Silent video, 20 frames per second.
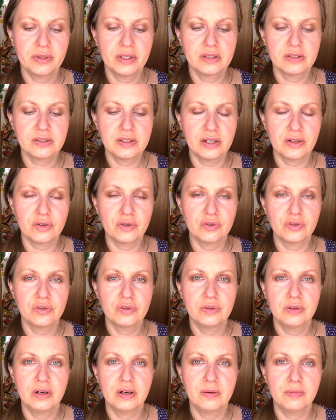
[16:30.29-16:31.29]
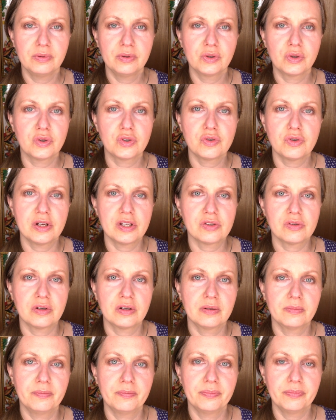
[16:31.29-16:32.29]
Saturn-Pluto
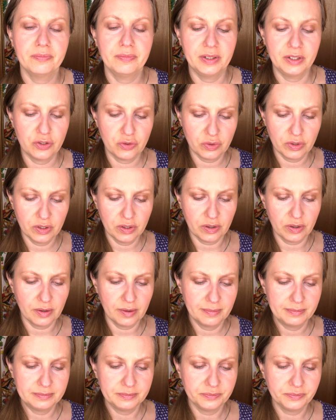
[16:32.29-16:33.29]
transit may trigger.